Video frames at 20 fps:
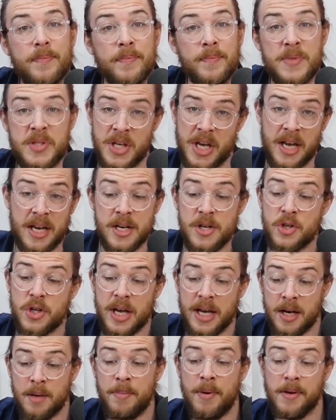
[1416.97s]
Sage
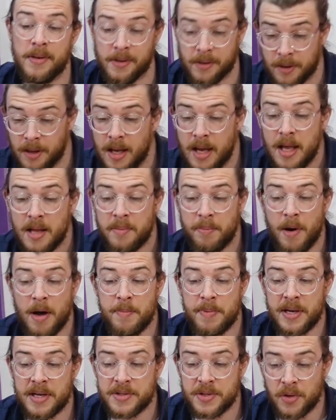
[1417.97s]
in a bottle. The
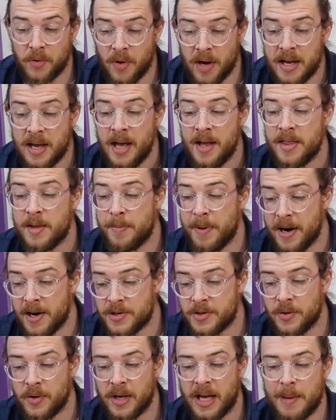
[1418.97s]
piping isn't great. The pears
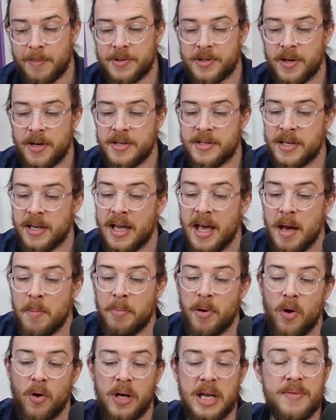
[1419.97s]
don't look appetizing.
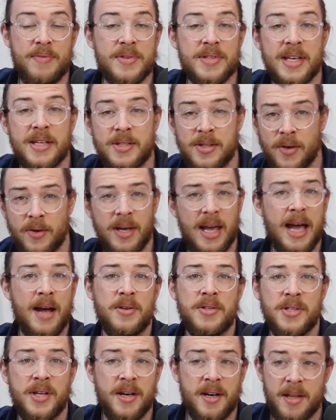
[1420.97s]
Paul even says, look,
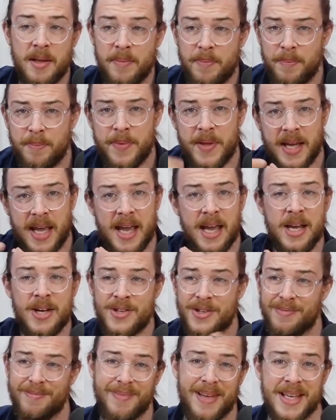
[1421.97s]
outside of the cage,
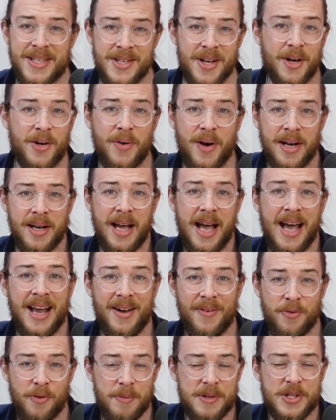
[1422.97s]
it's not great.
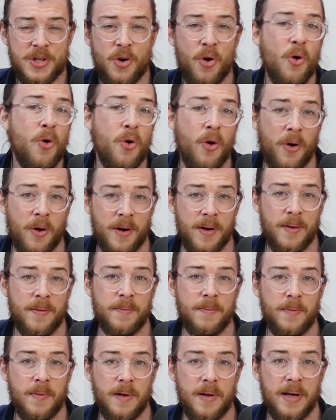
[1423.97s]
From its core,
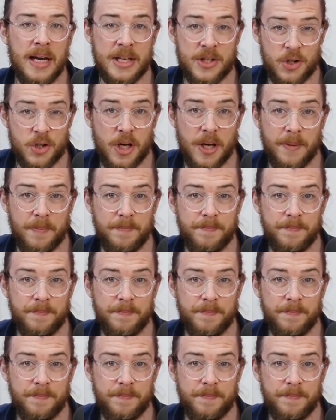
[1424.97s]
it's shit.